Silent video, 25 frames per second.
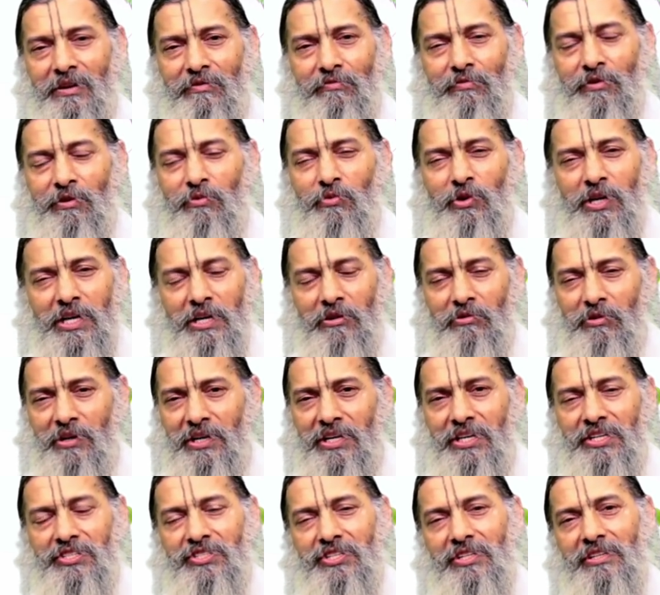For whatever
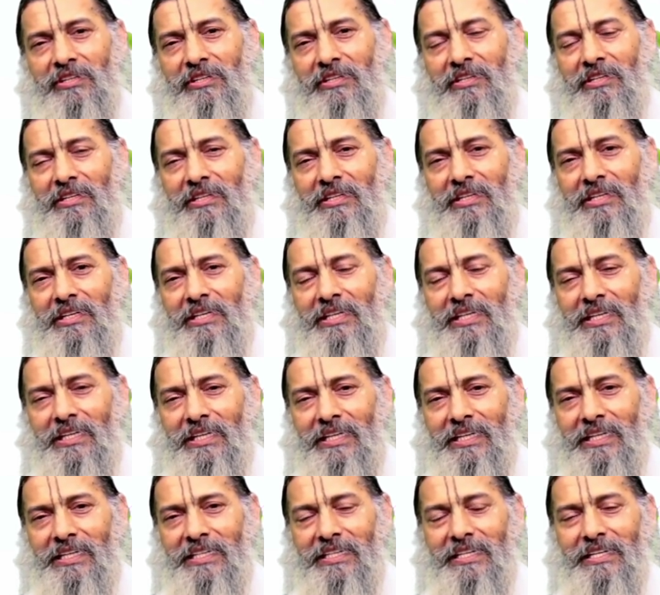reason,
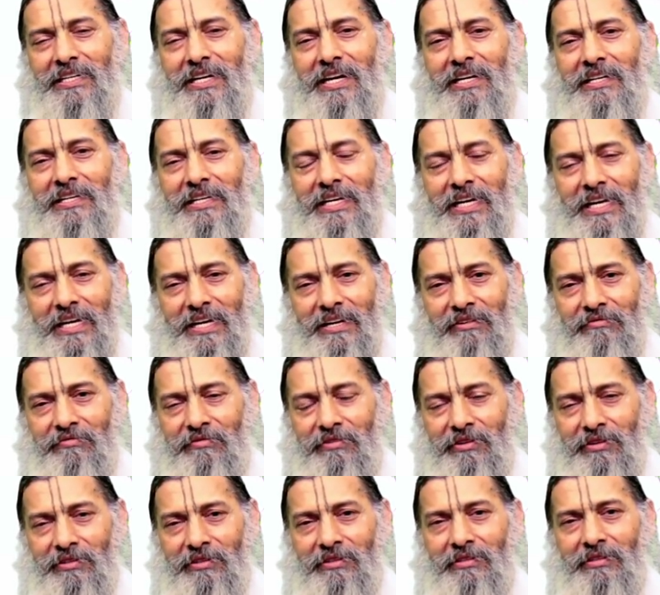he did not care
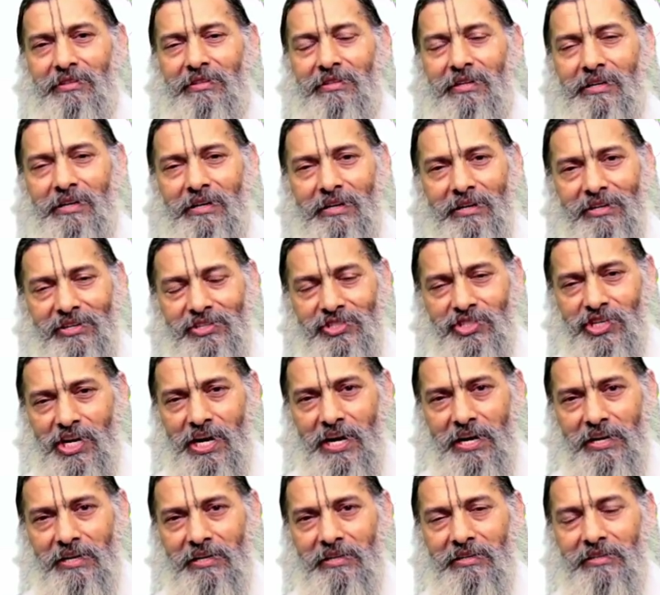for the girl
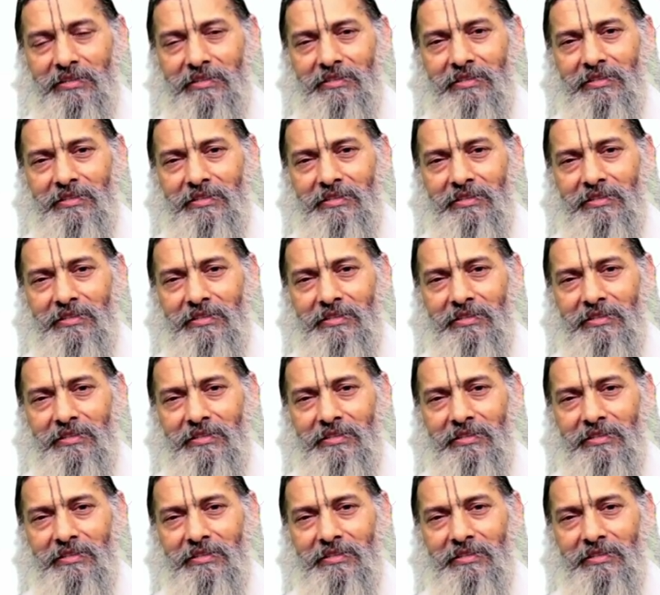child.